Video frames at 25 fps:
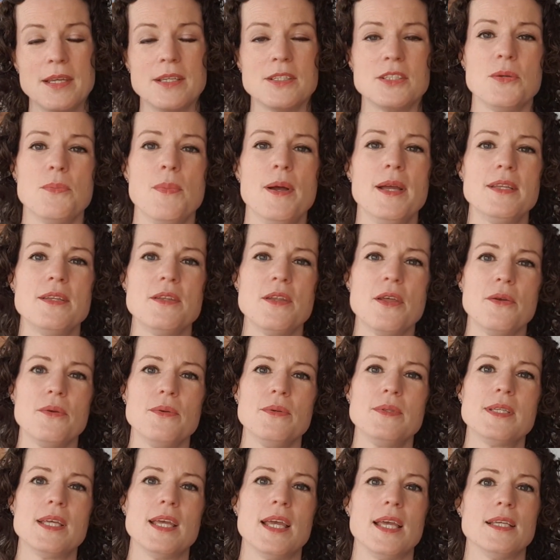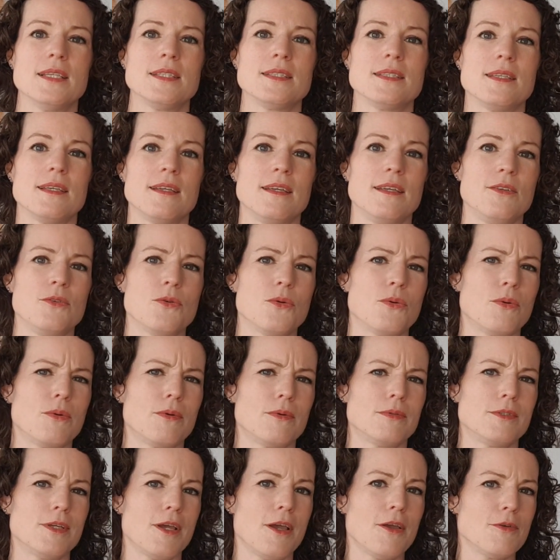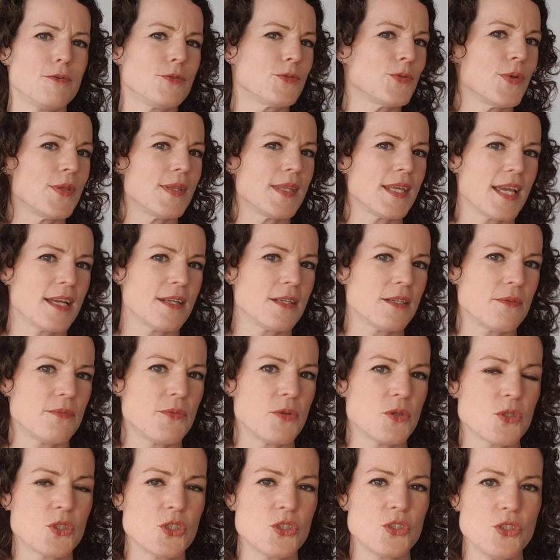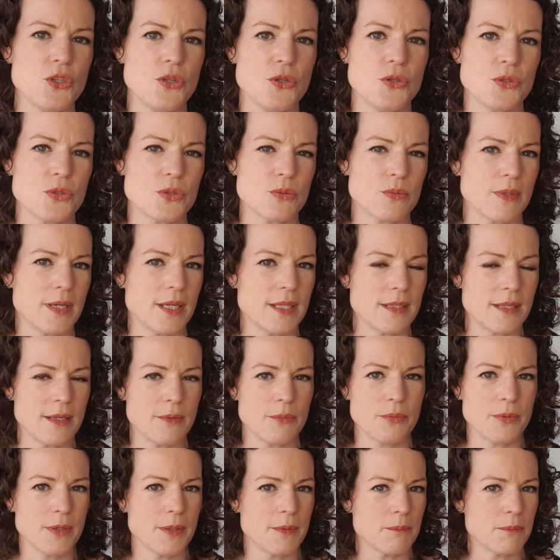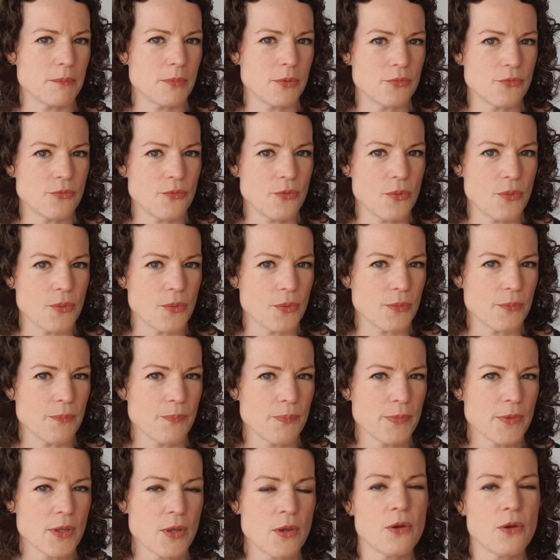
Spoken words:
So you might notice that your toes are at the end of your shoes where they weren't before.